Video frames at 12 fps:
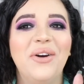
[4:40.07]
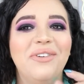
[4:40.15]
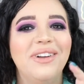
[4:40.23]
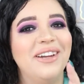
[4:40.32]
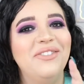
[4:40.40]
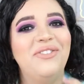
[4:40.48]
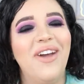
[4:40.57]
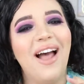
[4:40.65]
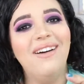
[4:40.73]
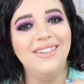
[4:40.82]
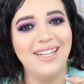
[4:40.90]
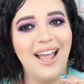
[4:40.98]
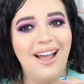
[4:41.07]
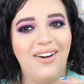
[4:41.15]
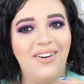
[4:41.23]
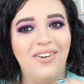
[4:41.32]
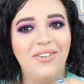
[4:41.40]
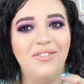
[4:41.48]
well, I found
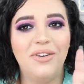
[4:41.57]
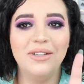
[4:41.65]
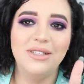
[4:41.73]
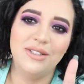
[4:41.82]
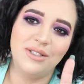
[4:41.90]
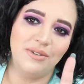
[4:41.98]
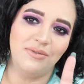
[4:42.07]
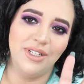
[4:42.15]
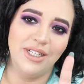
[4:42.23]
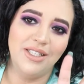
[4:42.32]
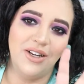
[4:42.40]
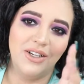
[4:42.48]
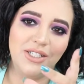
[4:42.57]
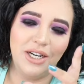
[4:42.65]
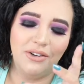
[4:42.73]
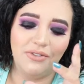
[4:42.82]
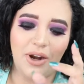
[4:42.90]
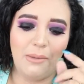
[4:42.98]
out with some research
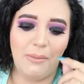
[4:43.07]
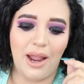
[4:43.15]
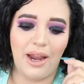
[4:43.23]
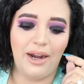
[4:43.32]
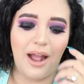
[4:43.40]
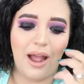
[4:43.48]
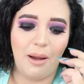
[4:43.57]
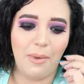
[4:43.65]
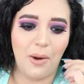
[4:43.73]
and a friend of mine um,